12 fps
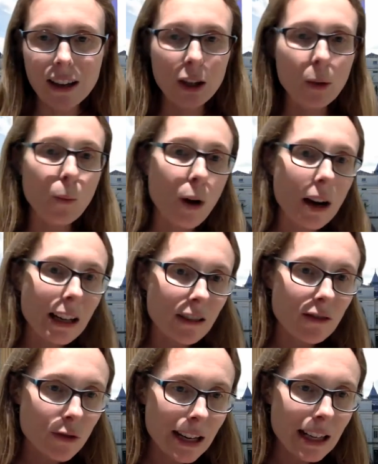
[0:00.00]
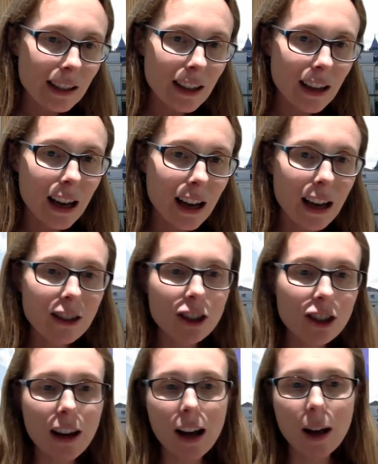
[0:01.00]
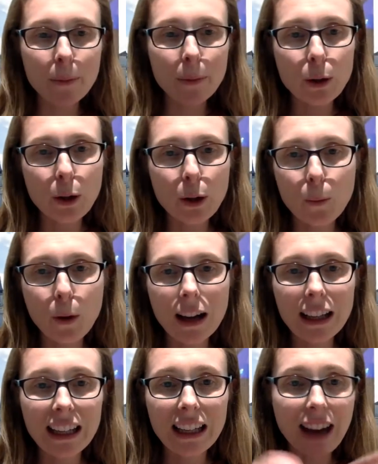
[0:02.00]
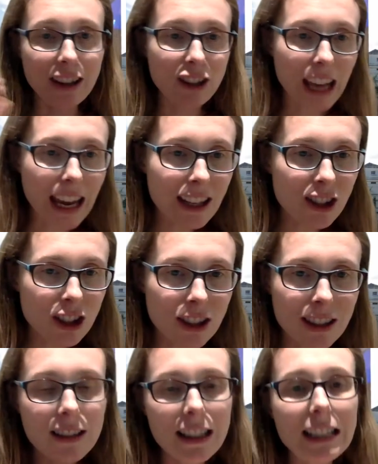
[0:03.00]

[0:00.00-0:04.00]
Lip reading: You can work in research, you can work in education.